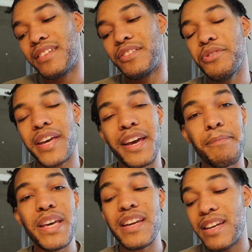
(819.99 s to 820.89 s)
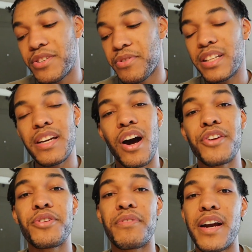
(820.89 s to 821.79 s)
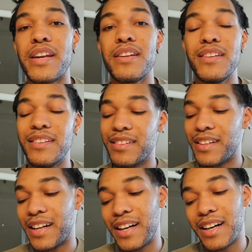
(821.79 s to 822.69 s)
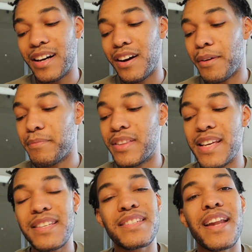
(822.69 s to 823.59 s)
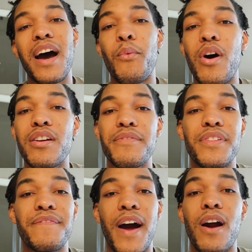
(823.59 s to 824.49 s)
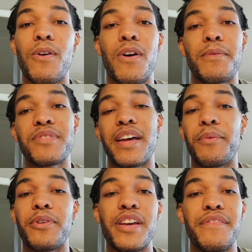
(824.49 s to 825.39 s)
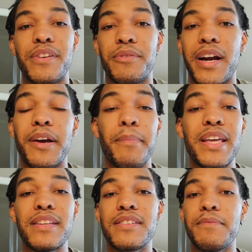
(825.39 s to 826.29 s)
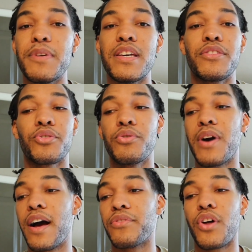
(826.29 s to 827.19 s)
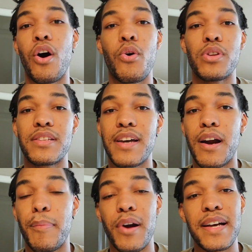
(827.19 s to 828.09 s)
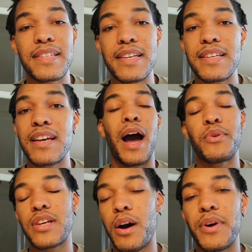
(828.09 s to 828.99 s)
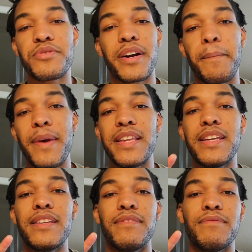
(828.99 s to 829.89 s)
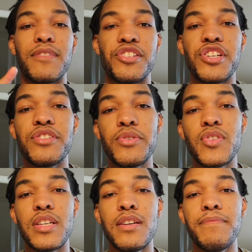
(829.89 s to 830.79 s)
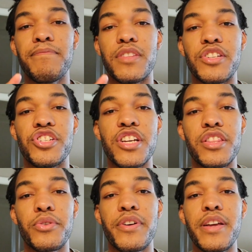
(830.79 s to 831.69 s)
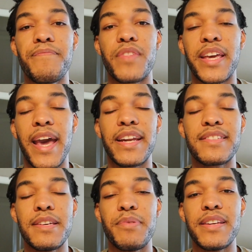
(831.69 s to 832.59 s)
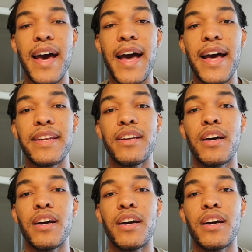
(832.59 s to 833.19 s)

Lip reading: you can't beat it. It's really underrated. This is not one of the firearms that were even recommended to me throughout the whole entire process. I was always recommended the G2C, the G3, the Canics TP9,